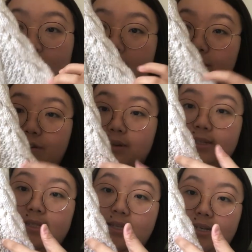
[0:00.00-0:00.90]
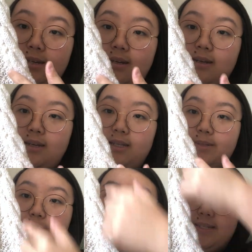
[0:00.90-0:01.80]
and you can see it's
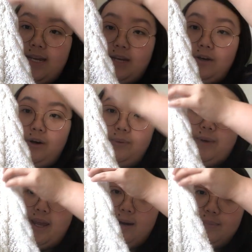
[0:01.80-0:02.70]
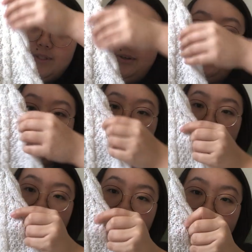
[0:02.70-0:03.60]
maintained all the way up, so you do the
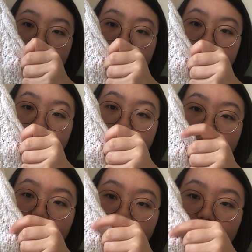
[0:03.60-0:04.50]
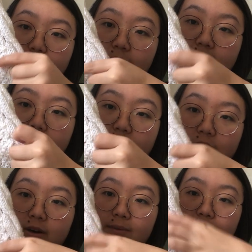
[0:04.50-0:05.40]
decreases in between
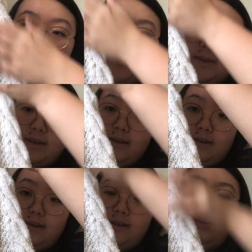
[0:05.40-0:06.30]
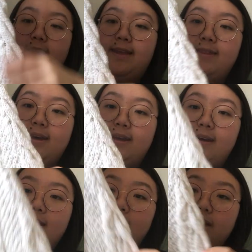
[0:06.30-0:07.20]
here. And
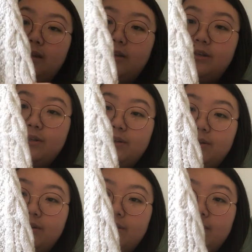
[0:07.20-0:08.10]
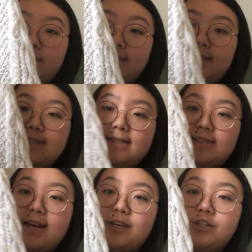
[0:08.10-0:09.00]
then this is
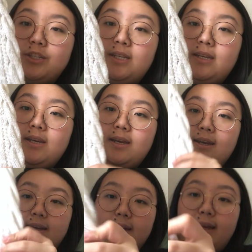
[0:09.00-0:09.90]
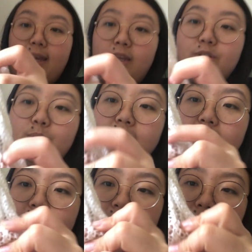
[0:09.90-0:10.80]
actually a
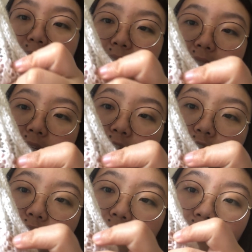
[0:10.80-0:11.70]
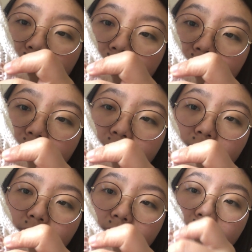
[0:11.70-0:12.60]
twisted stitch.
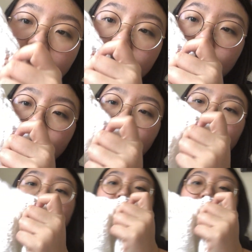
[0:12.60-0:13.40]
Oh, it's